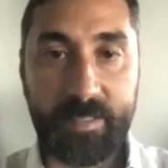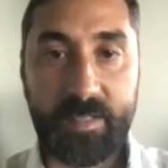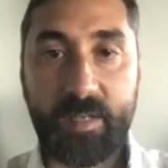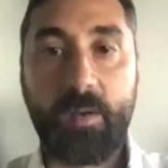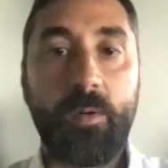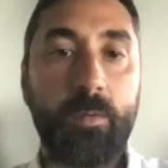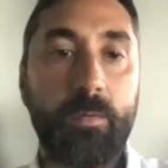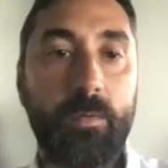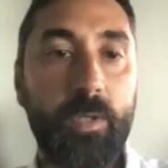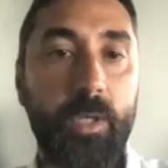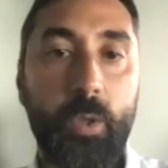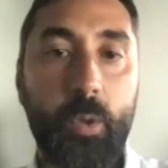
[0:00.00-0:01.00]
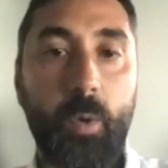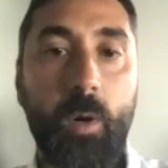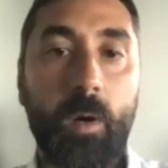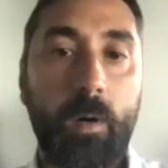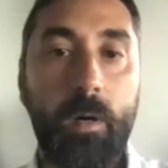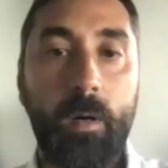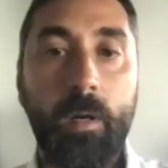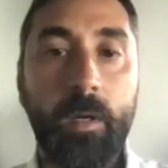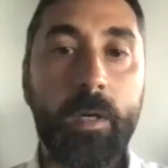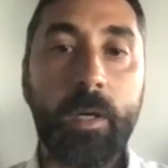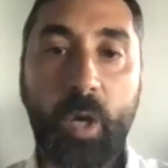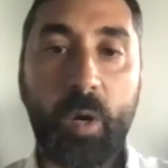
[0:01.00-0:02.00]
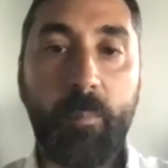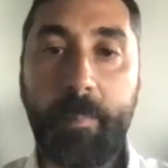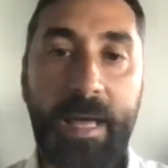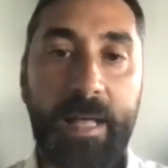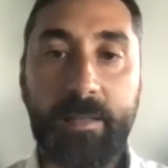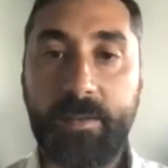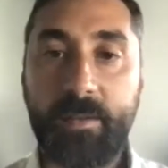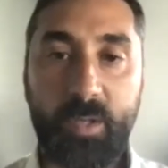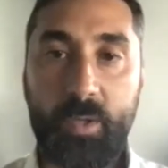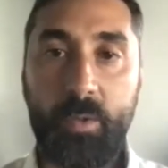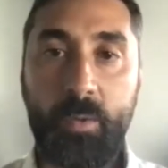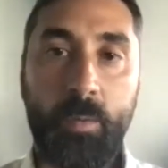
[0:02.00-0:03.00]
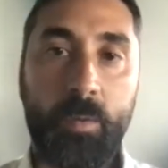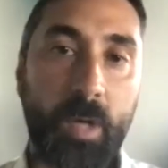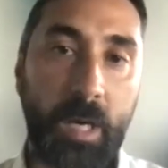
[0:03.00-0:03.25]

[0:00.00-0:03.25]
So you are compelled to